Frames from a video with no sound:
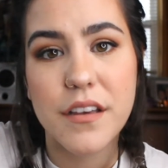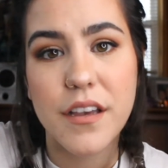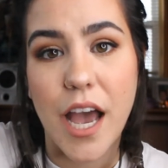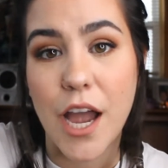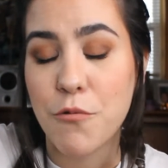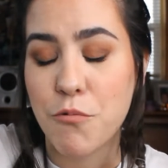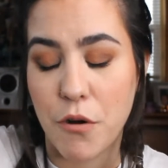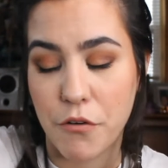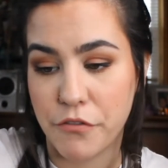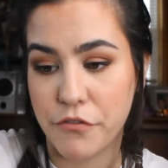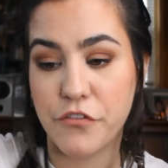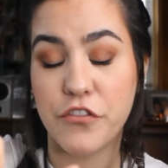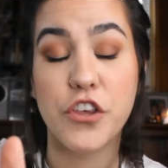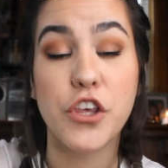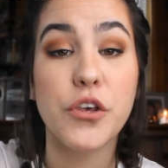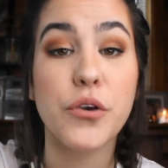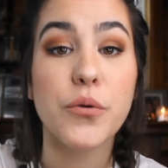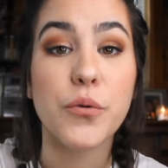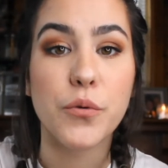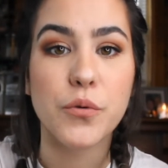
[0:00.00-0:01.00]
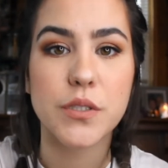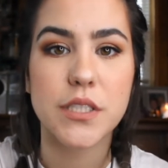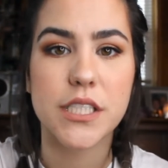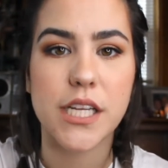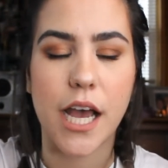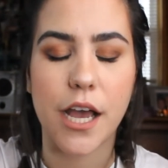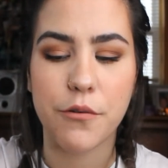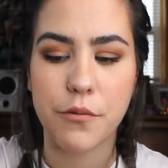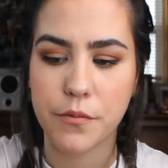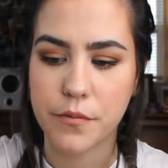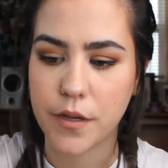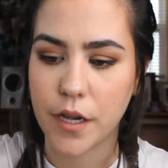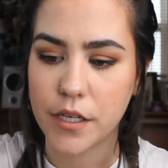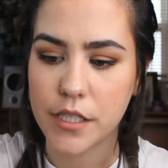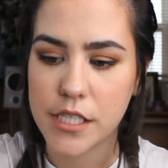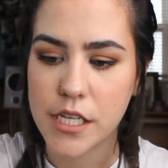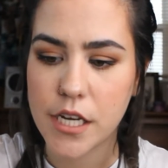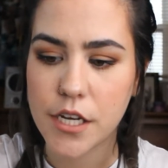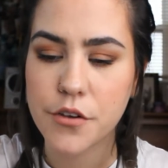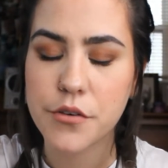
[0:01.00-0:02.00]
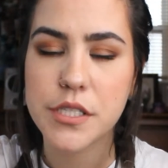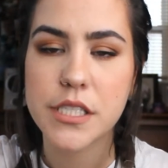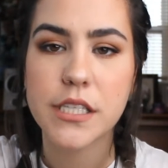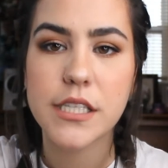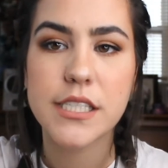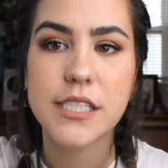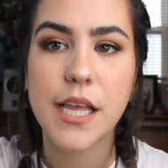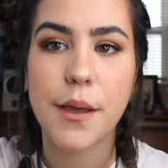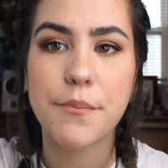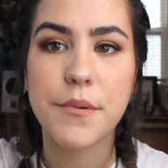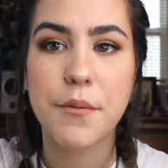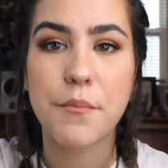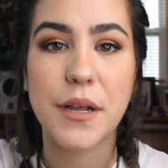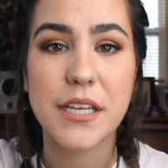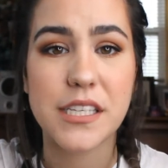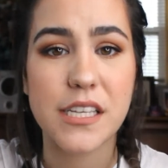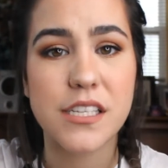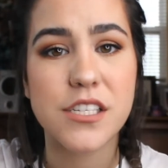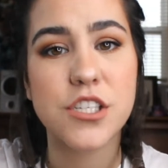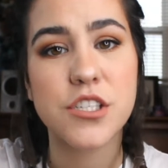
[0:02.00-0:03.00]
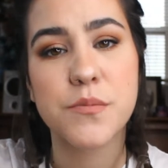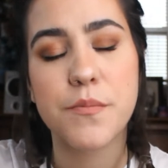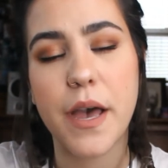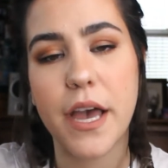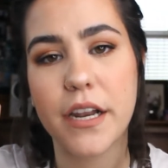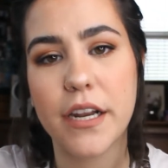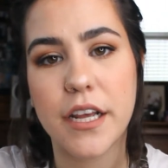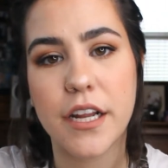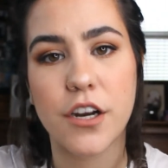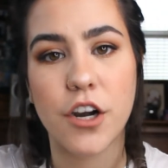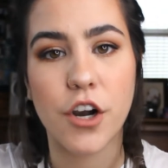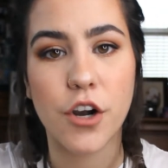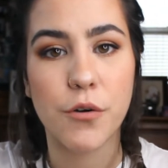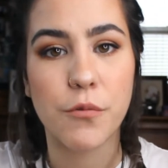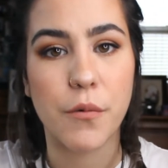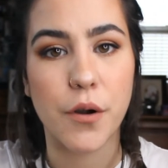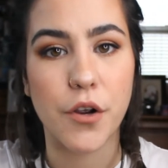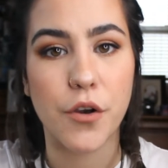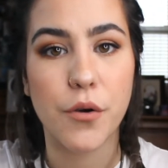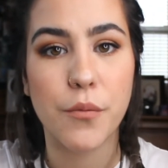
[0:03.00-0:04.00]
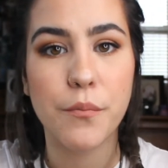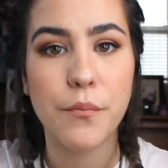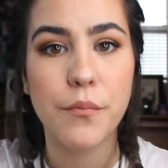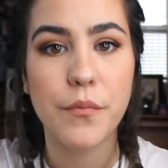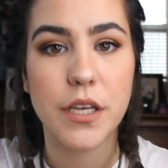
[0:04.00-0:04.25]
I refused. I continuously slept in my sister's bed in her room